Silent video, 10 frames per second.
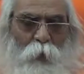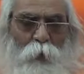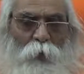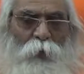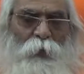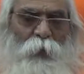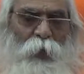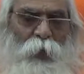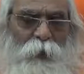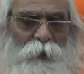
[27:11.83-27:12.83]
Only
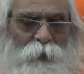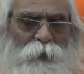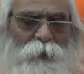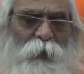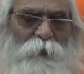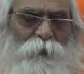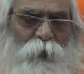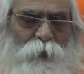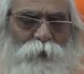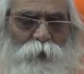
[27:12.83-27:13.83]
the existence
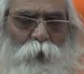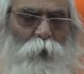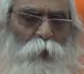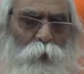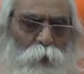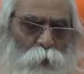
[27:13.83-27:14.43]
is true